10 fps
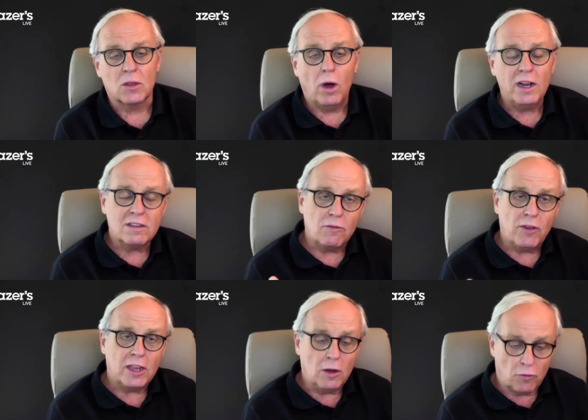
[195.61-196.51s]
The one is the
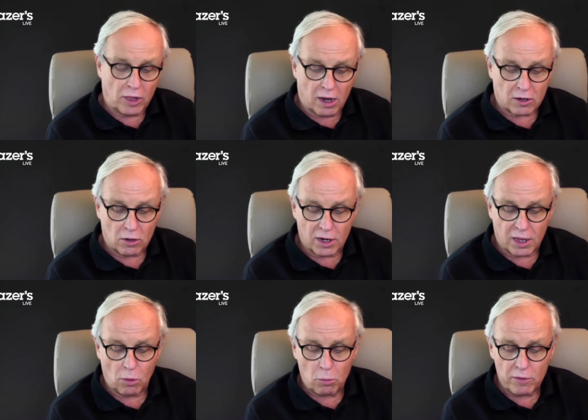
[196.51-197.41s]
video vlogger,
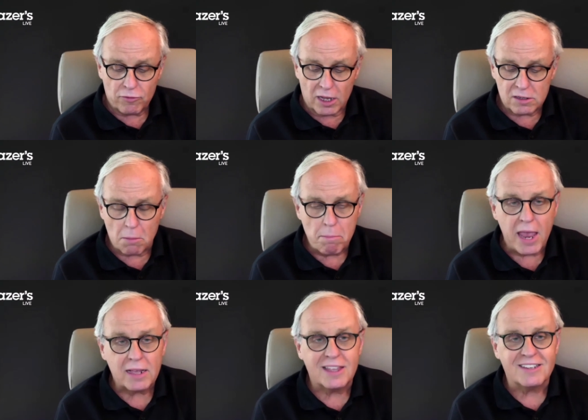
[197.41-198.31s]
and what we've done to
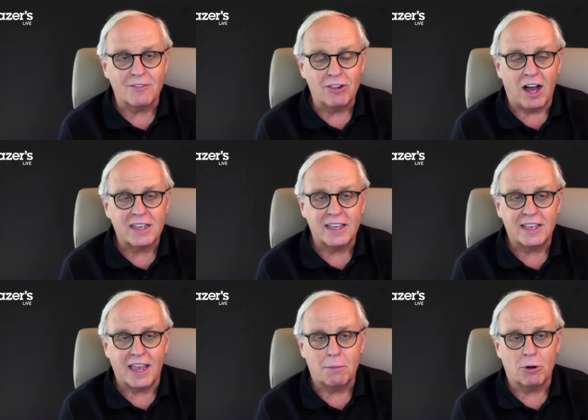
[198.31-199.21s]
make this a
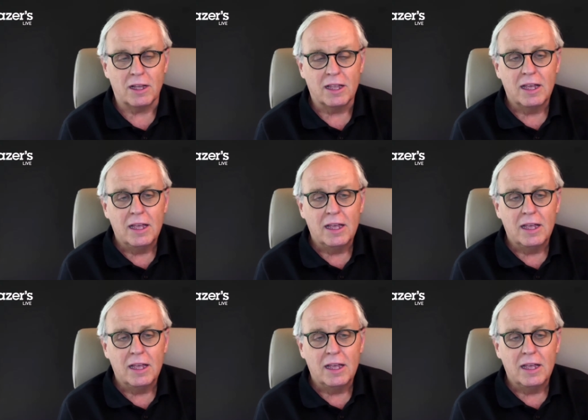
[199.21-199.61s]
vlogging camera